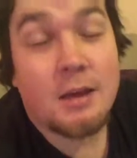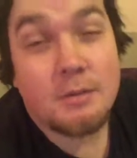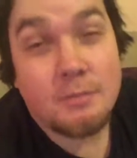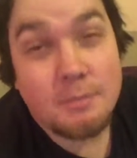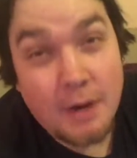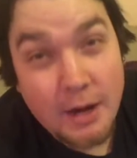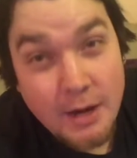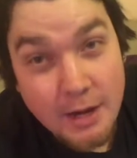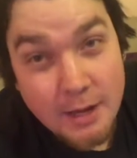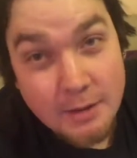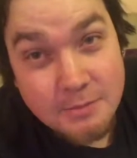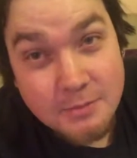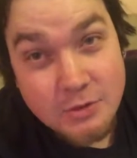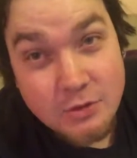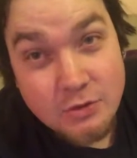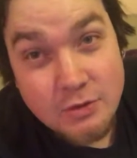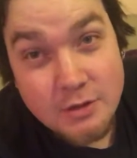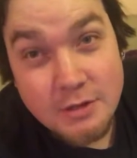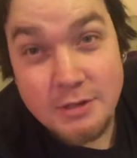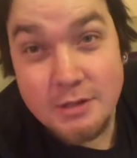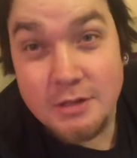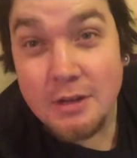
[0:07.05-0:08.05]
My name's
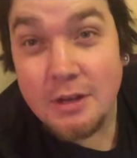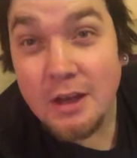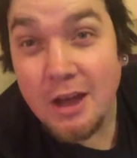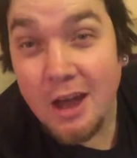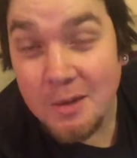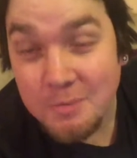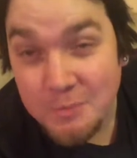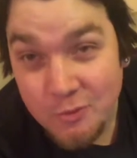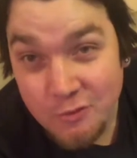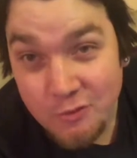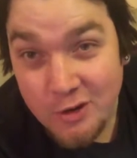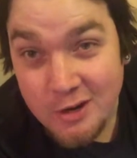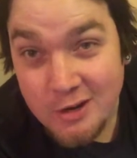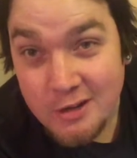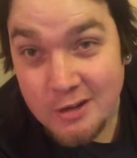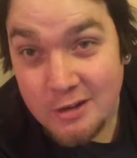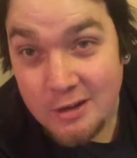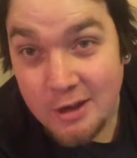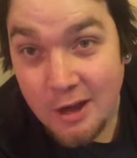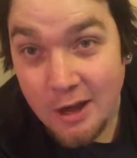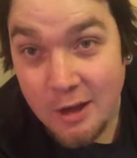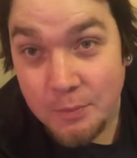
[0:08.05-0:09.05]
Chris, I'm a
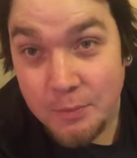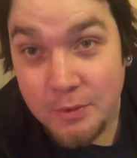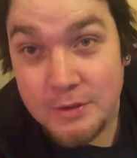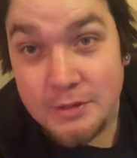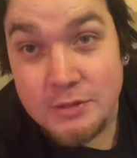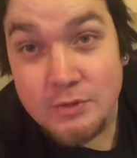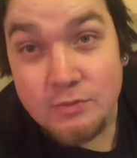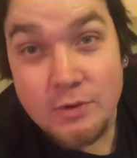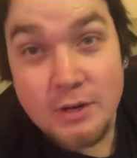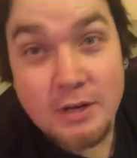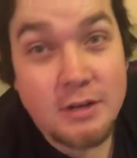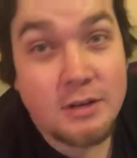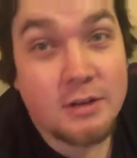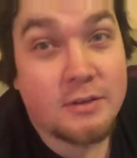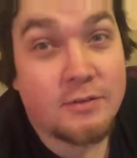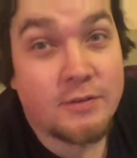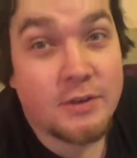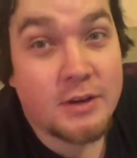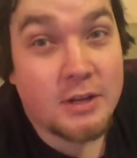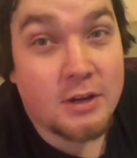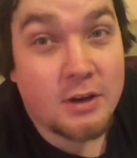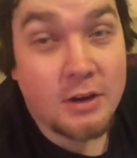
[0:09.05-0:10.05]
regular guy posting regular
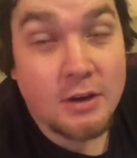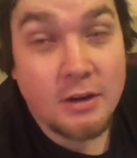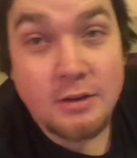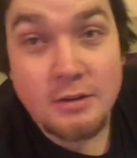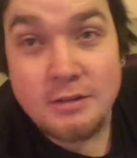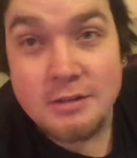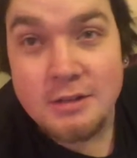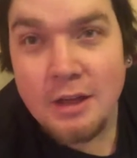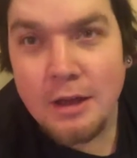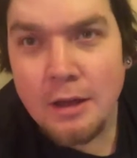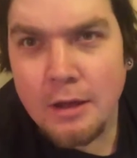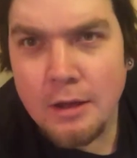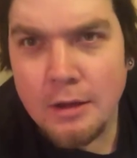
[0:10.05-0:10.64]
videos.